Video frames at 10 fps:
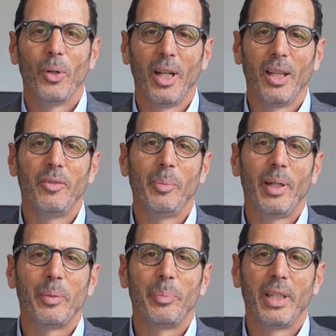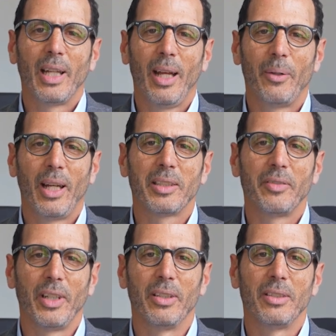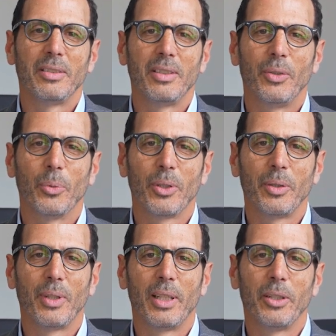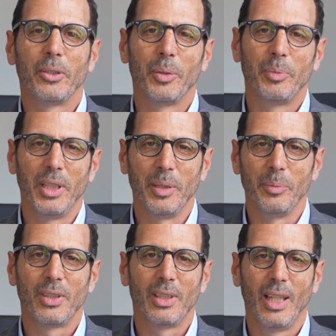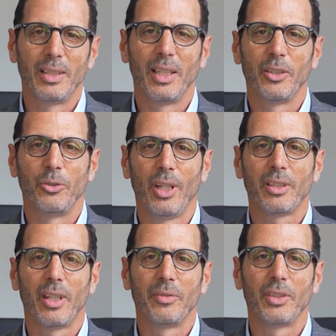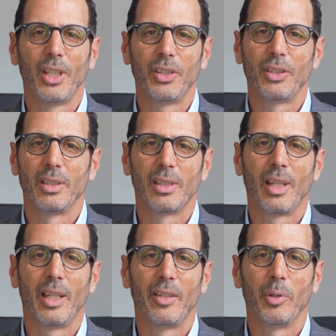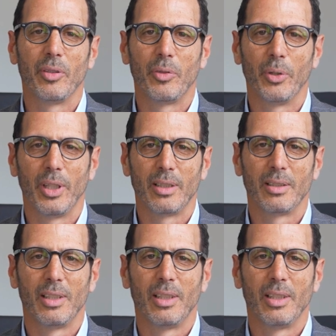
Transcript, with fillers: What I love about being a How Activator is working with leadership teams as they address conversations they've been avoiding